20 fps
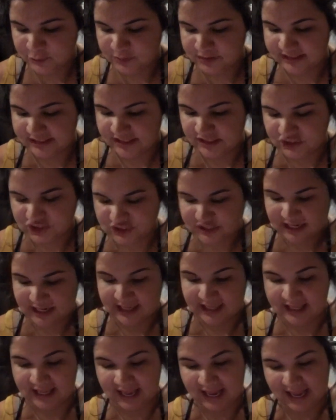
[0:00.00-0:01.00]
Please
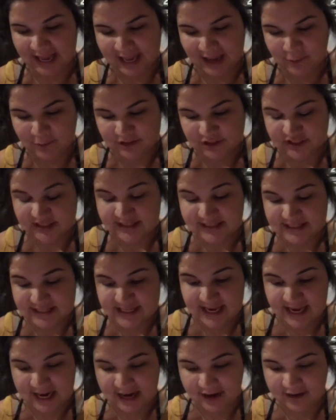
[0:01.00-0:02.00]
JK, which is
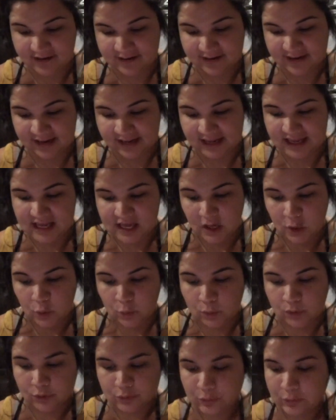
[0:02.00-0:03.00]
Terry,
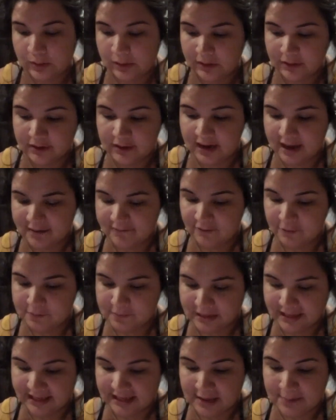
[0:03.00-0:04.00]
will Crawler ever
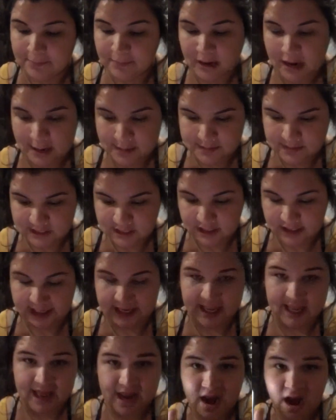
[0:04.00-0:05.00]
make a pop
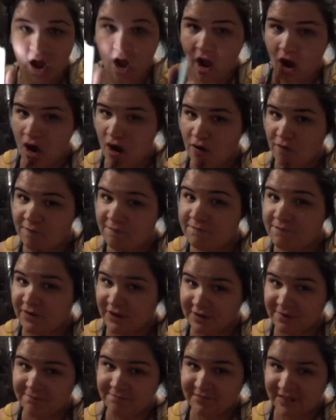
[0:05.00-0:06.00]
socket?
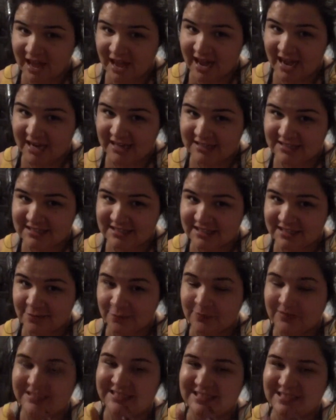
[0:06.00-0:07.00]
Fun fact,
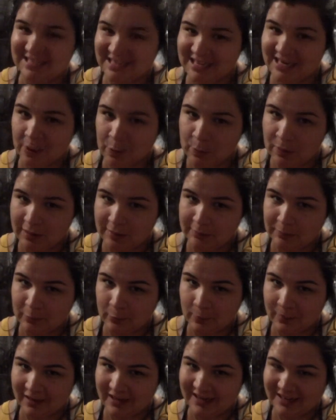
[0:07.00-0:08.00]
we did at one
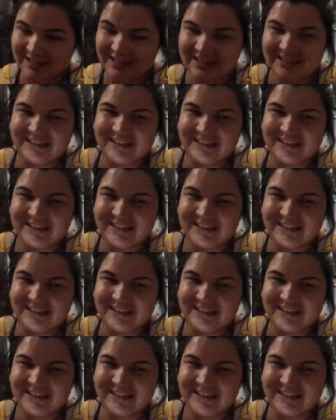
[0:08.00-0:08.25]
point.